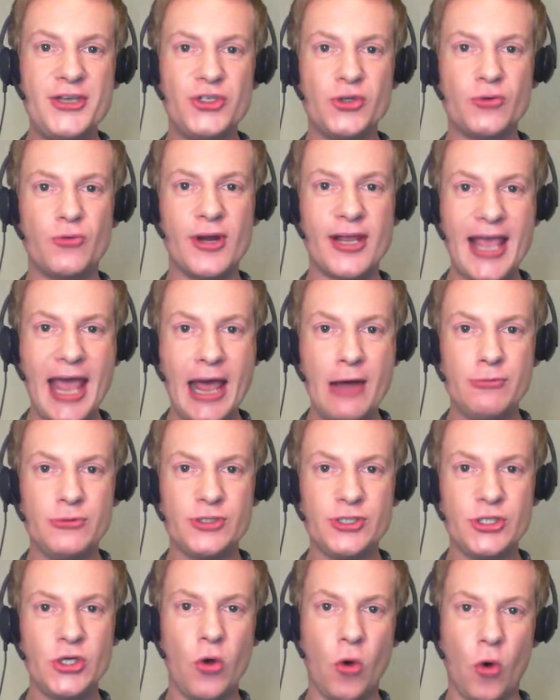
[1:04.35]
your
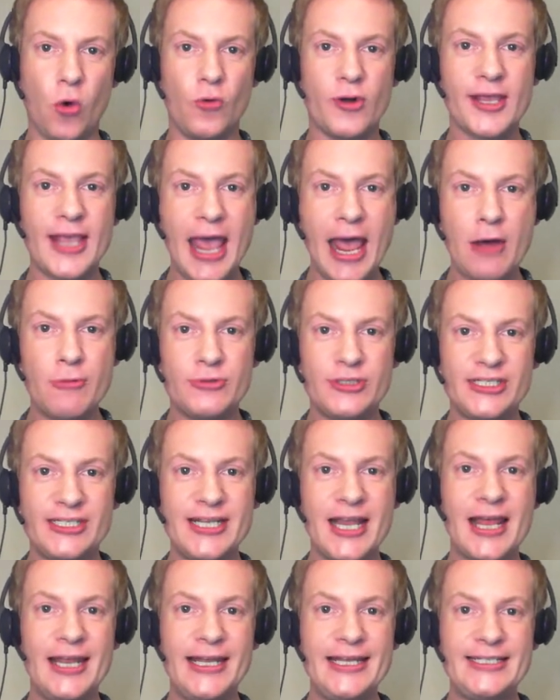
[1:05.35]
account or accounts
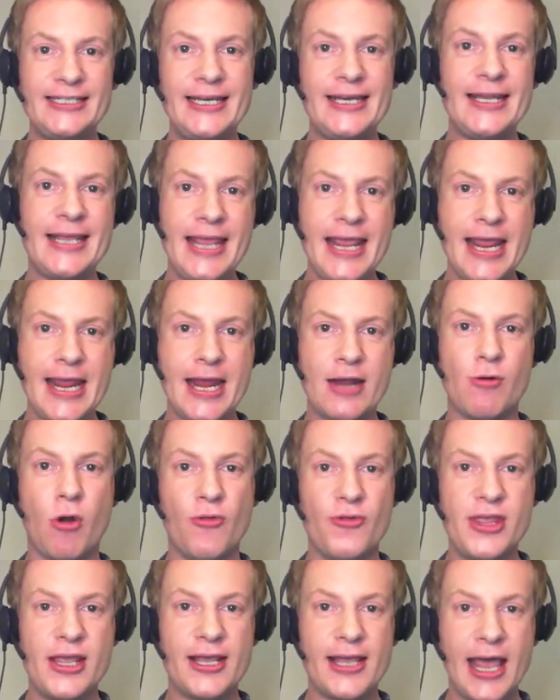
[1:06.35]
listed here on
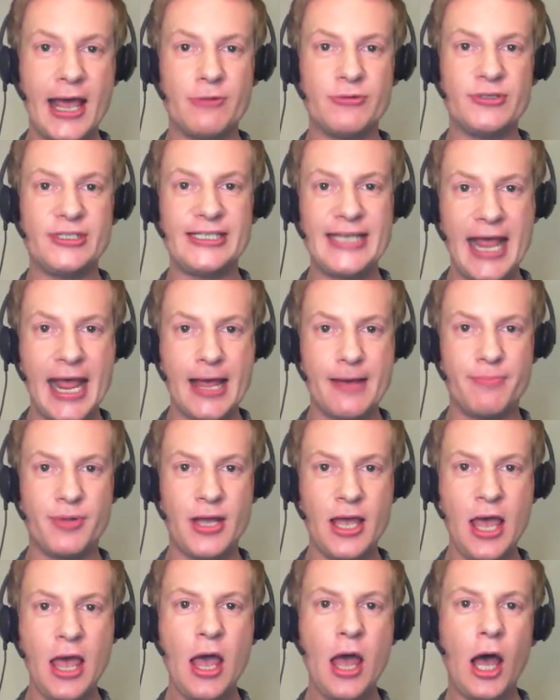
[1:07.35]
the Accounts tab,
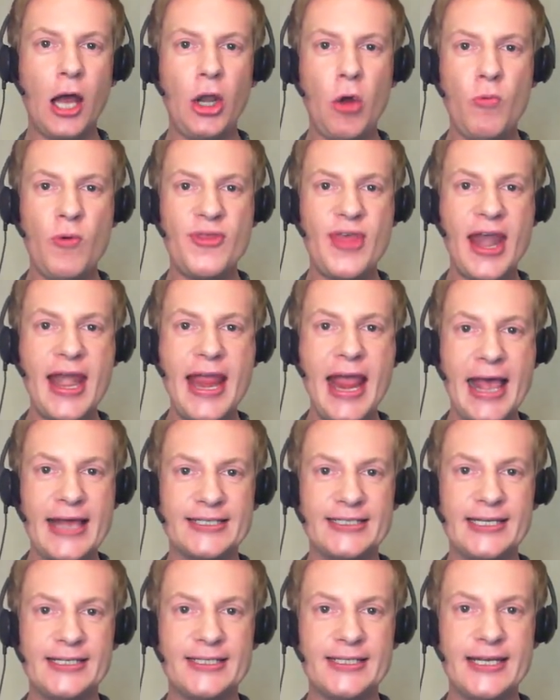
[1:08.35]
along with any
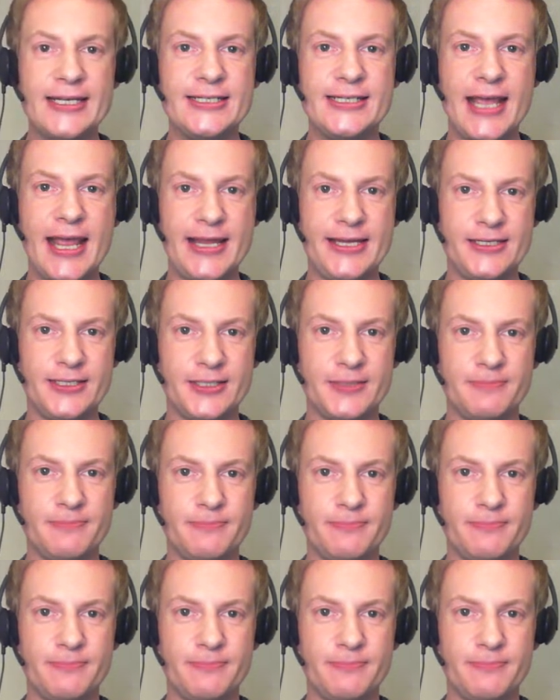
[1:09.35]
assets contained.